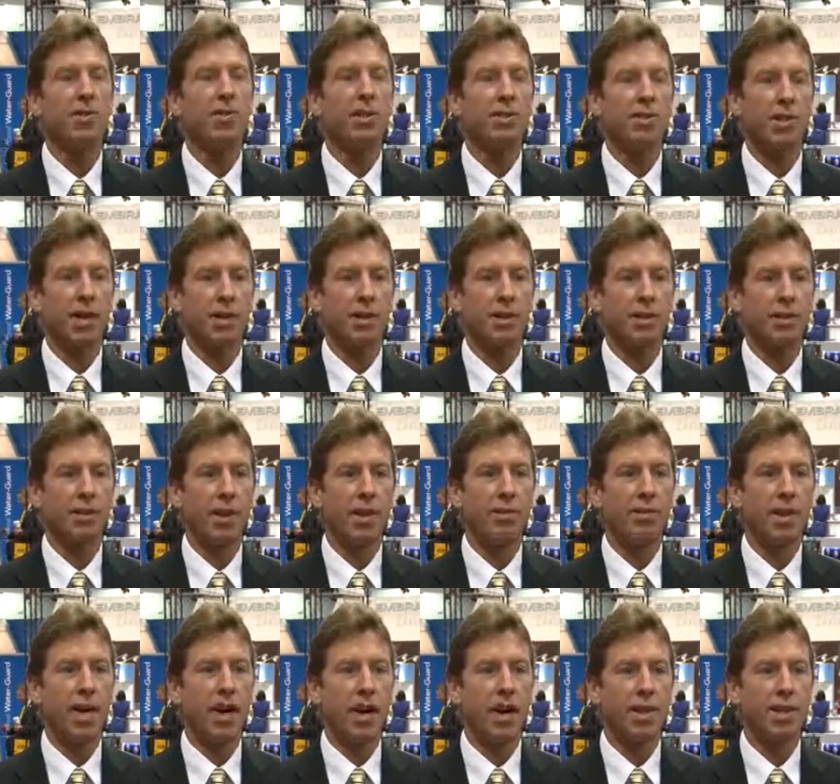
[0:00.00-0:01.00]
I'm the Director of
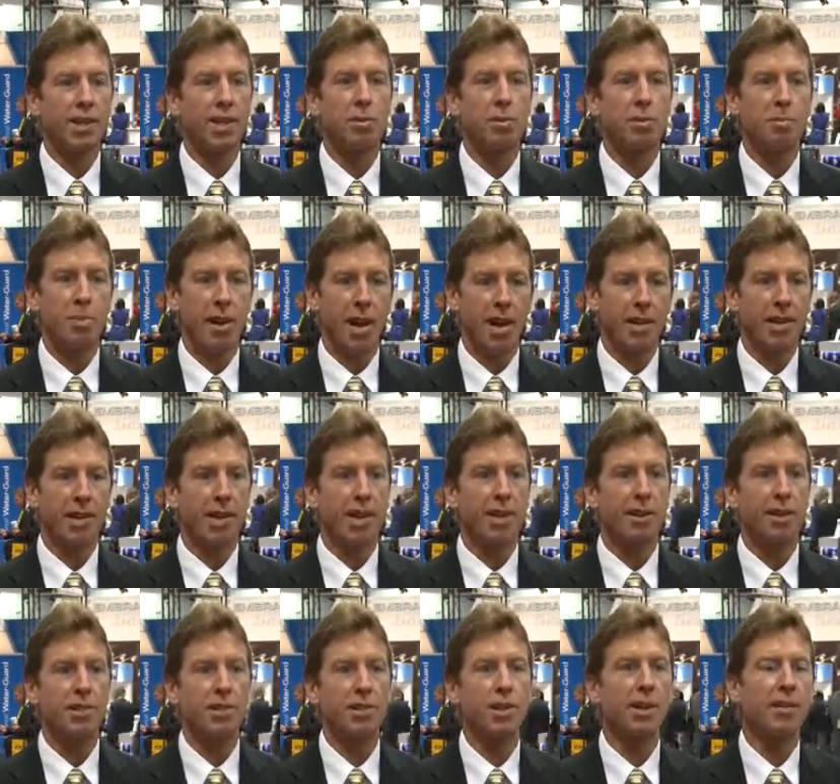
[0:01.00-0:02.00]
Avionics with Banyan
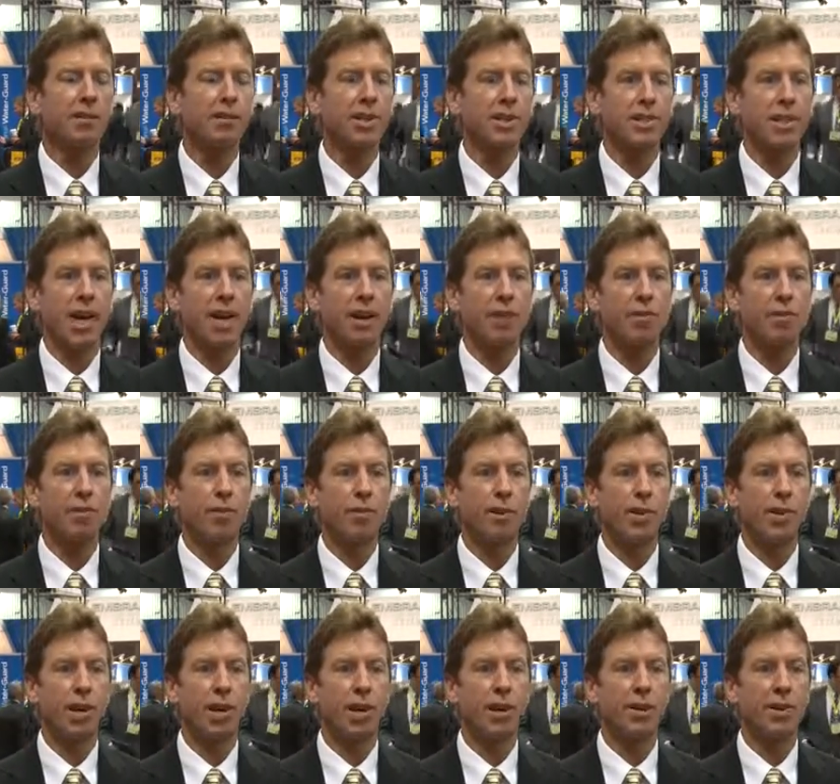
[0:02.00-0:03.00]
Air Service down in
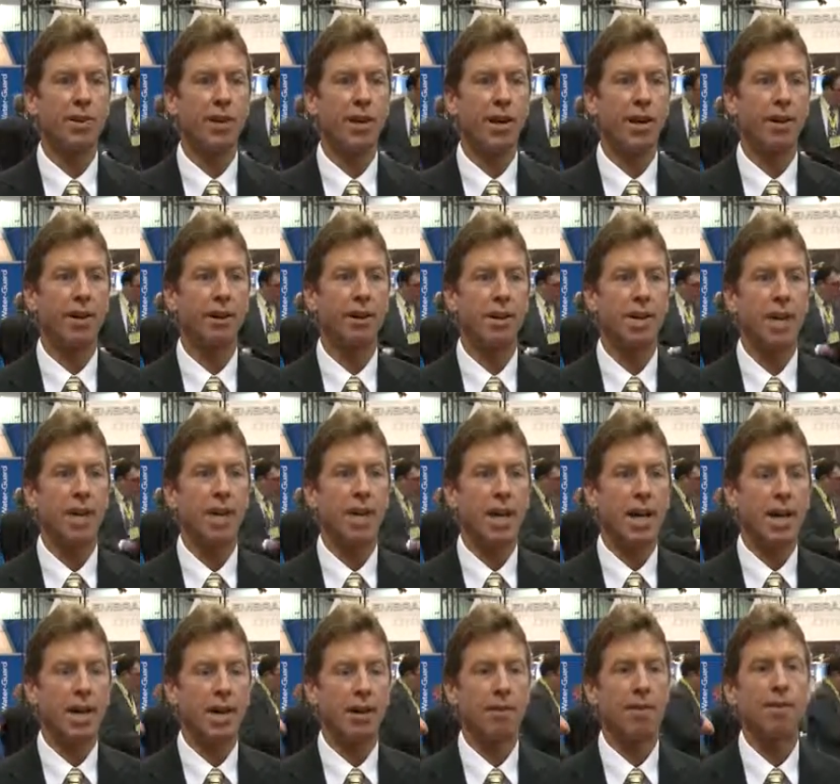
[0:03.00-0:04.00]
Fort Lauderdale.
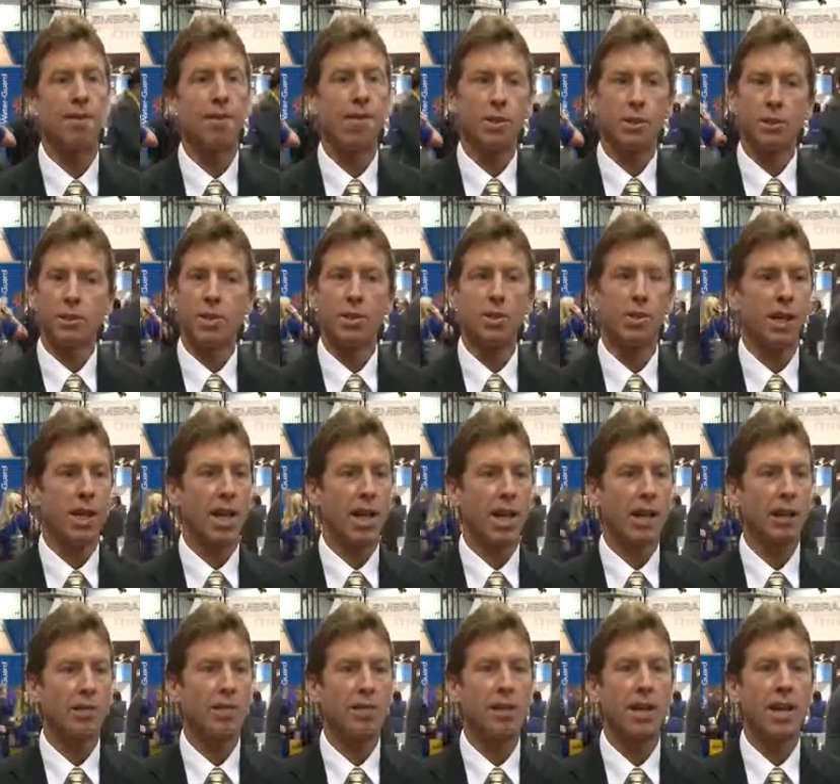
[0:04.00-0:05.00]
Um, we do a
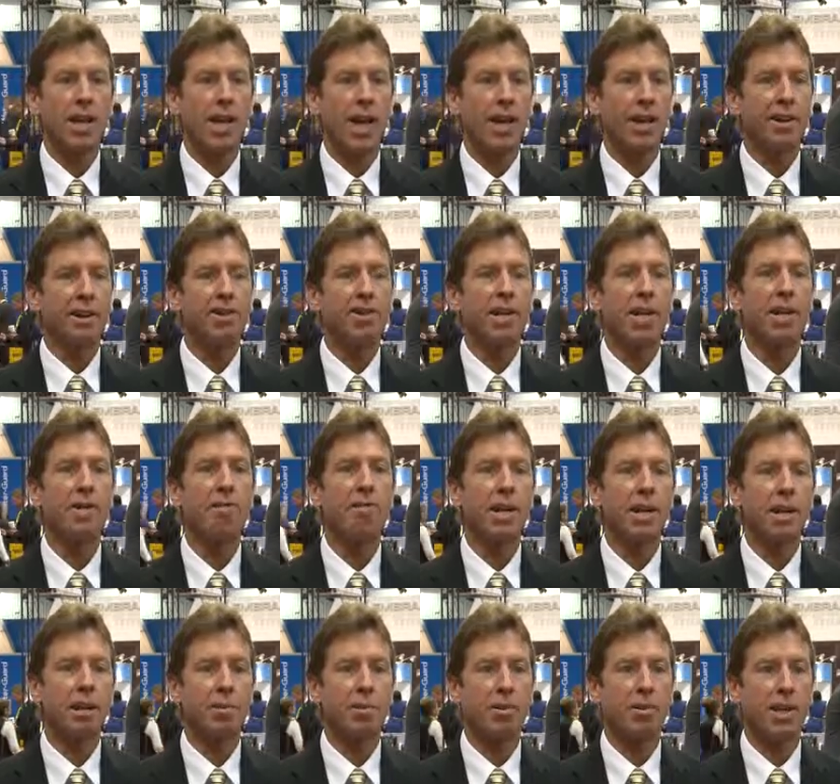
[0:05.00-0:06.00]
lot of
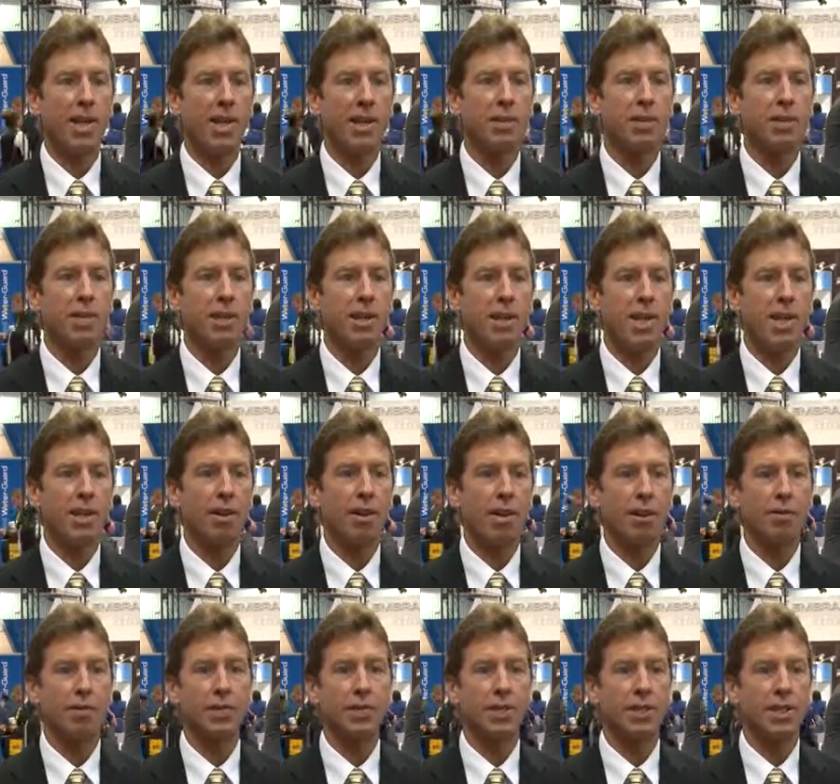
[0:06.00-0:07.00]
entertainment upgrades at
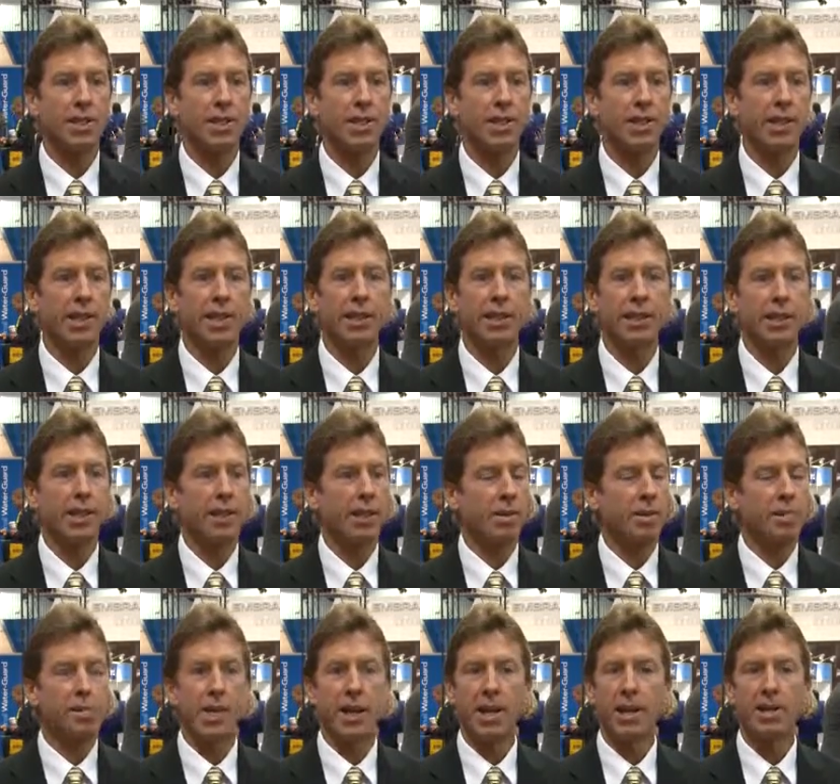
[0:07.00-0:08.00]
our facility,
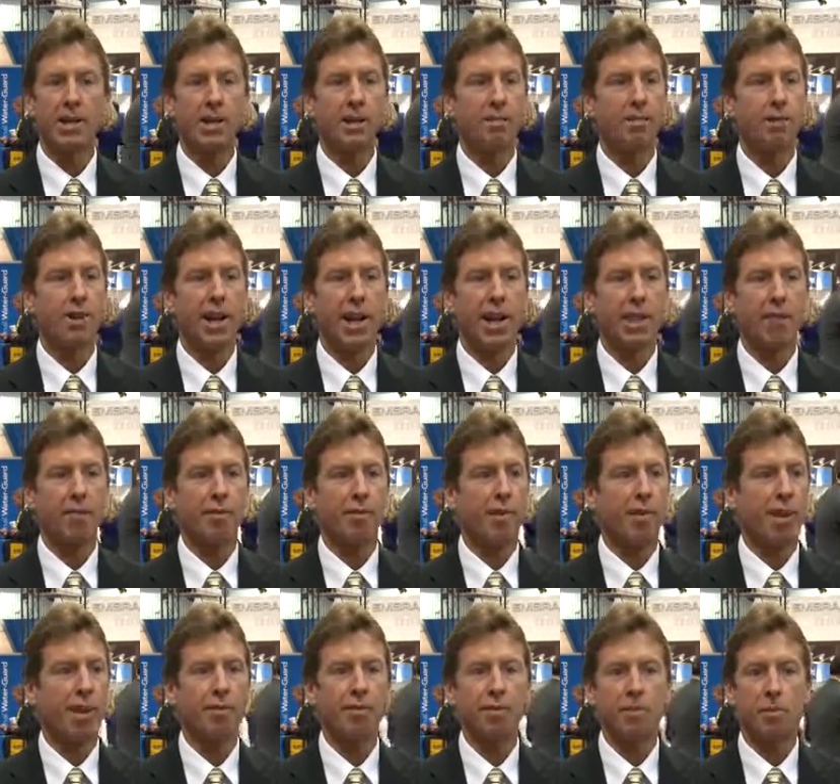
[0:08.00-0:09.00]
many different
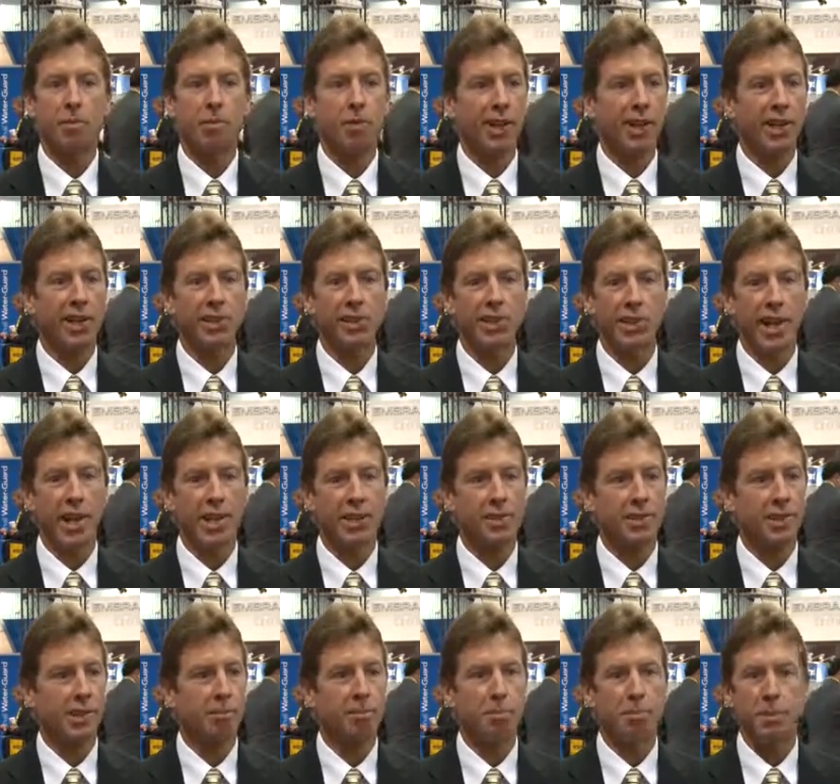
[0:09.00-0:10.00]
airframes from
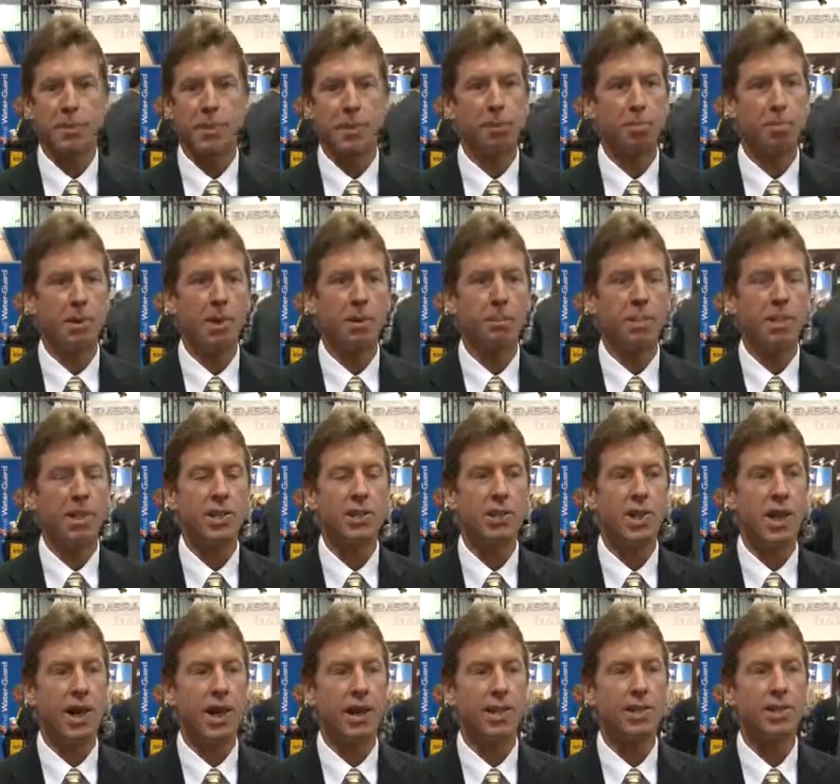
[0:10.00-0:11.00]
Learjets up to
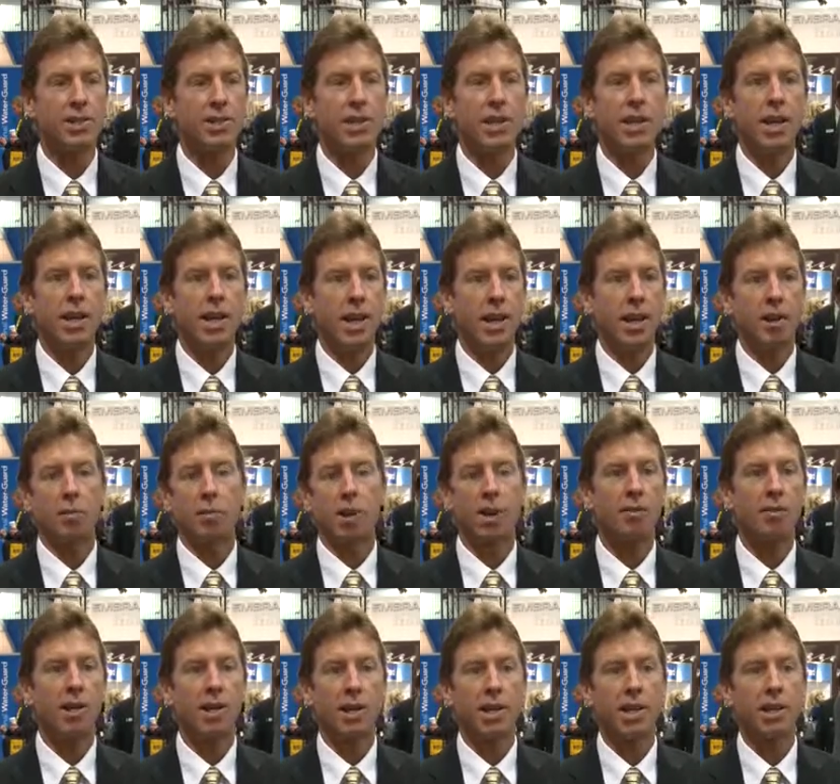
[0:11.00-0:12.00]
BBJs. And one
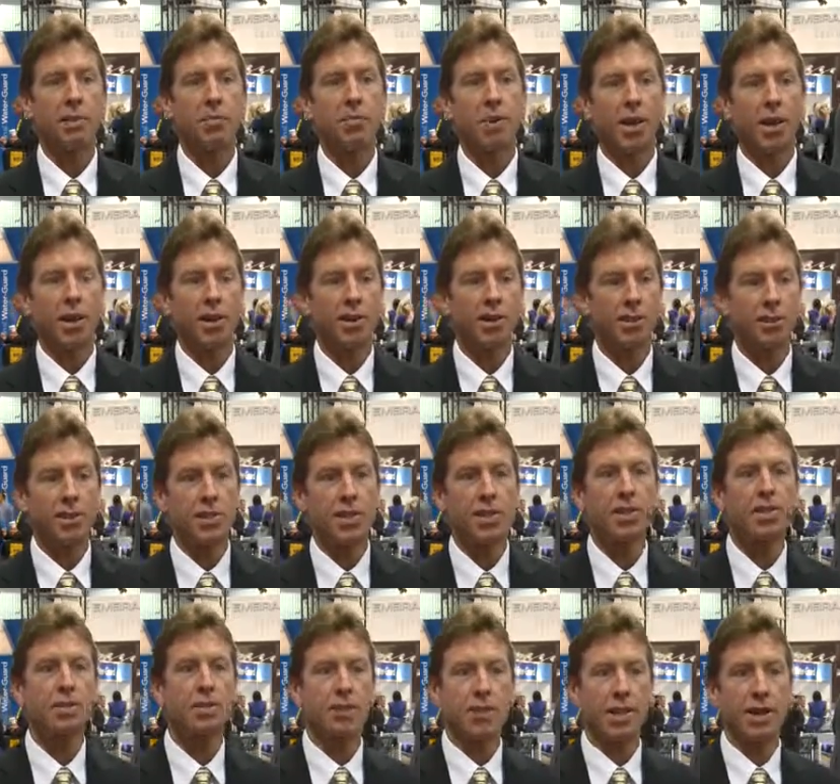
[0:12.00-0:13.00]
of our key partners
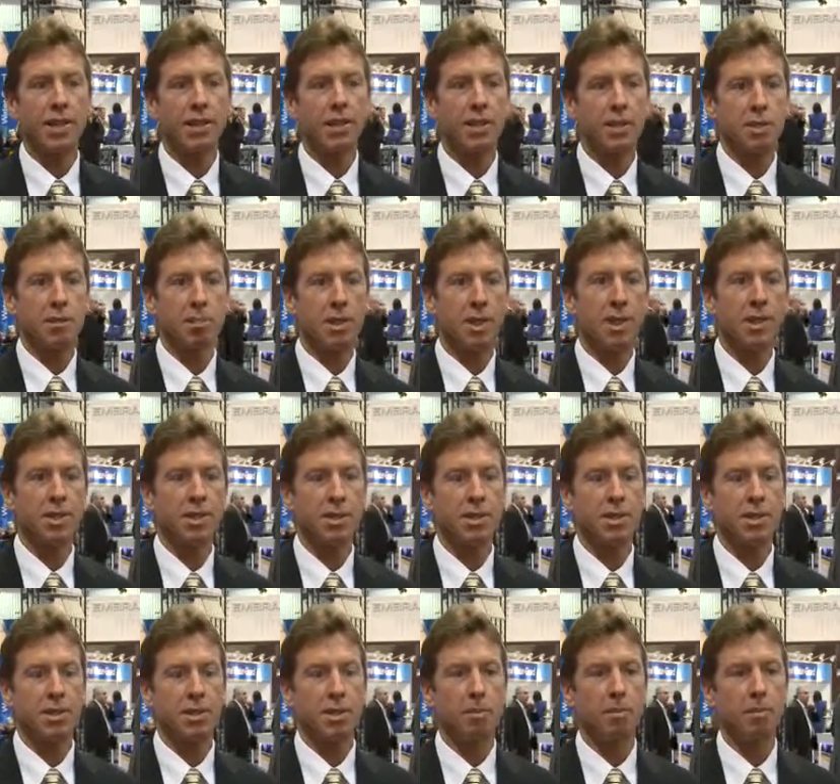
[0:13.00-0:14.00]
is Flight Display
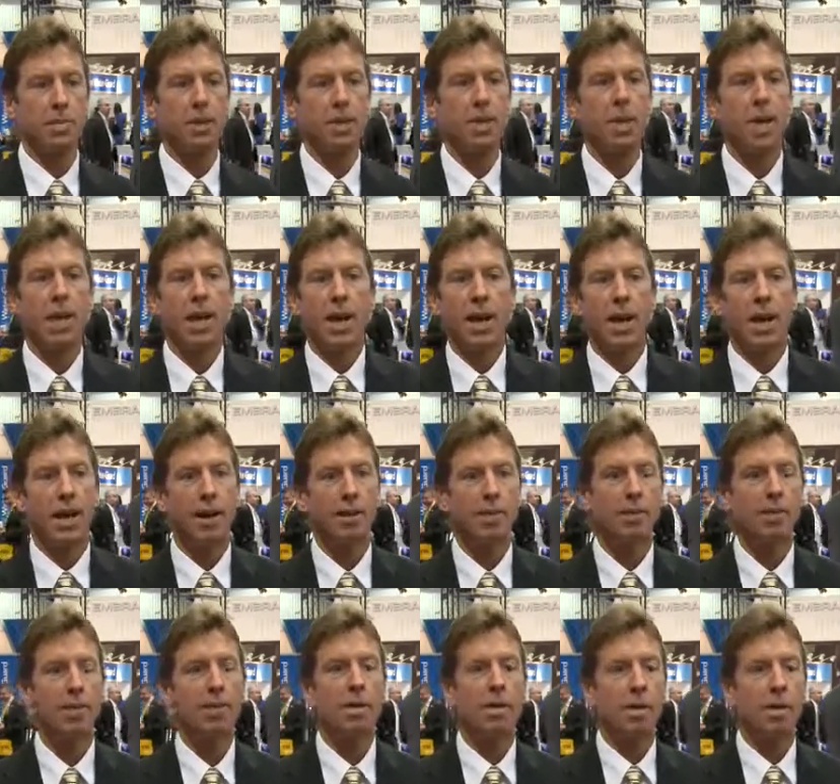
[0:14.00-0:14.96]
Systems. Um,